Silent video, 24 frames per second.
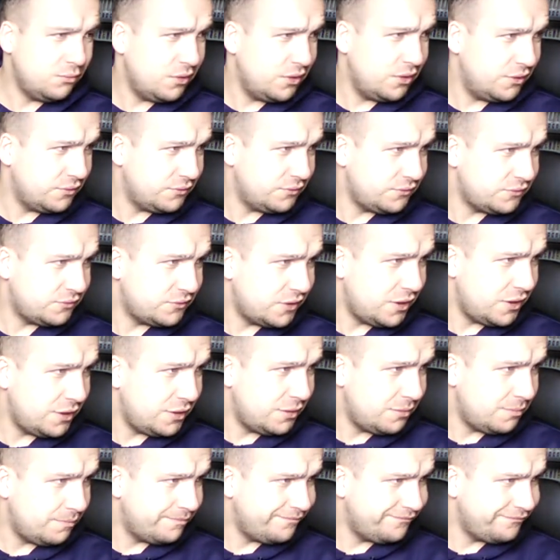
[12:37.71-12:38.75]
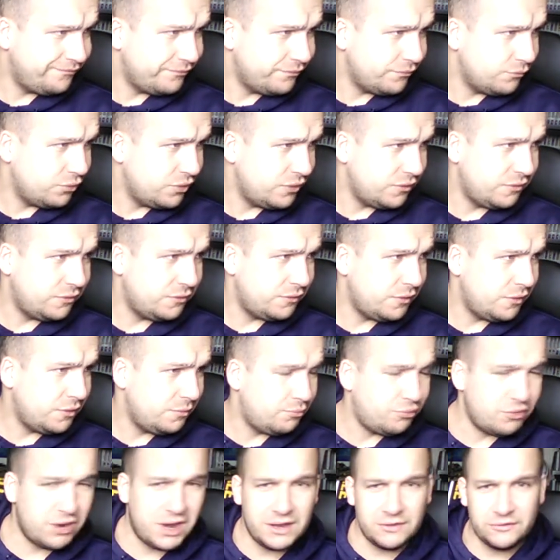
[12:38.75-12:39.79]
was with
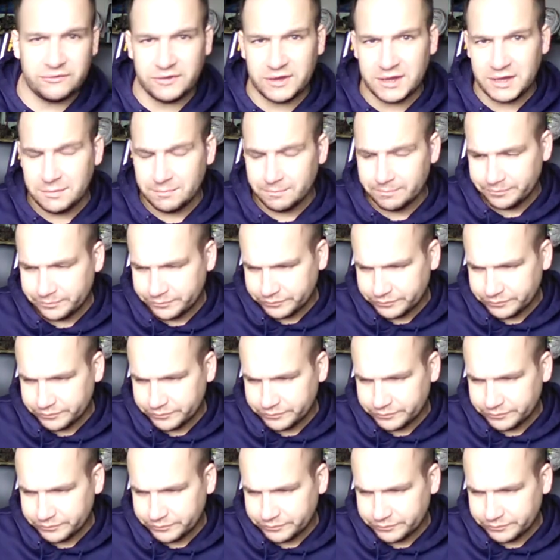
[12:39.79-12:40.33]
Brett G.